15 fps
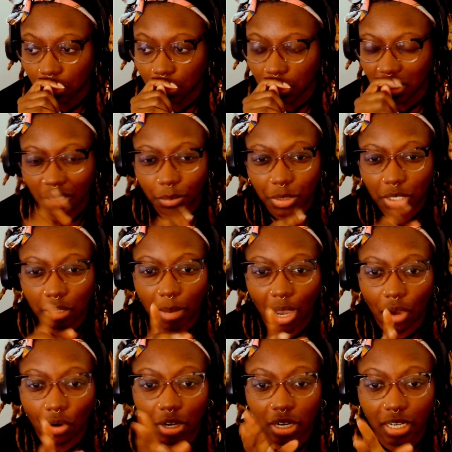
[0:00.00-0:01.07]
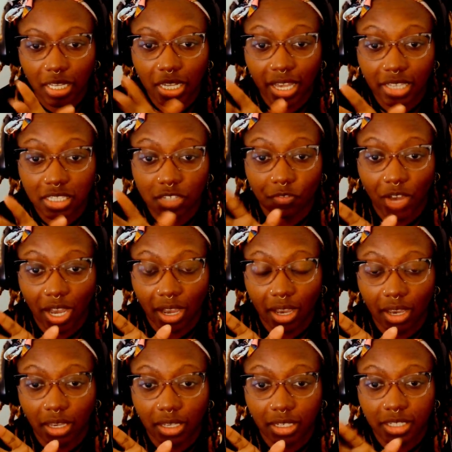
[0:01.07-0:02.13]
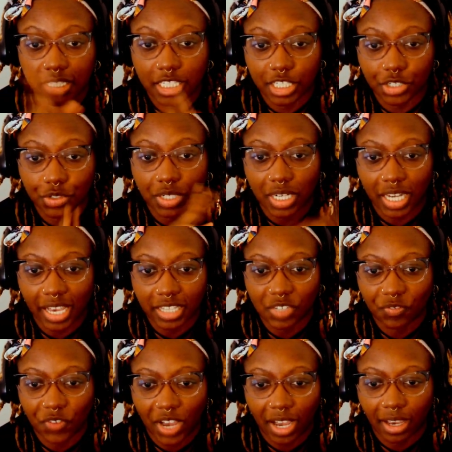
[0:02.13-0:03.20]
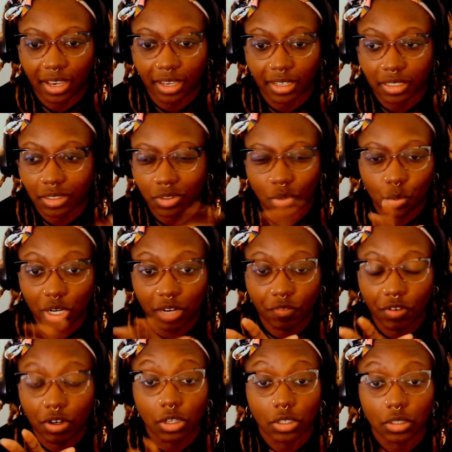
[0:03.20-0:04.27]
Something about unclassified, considered classified, or whatever.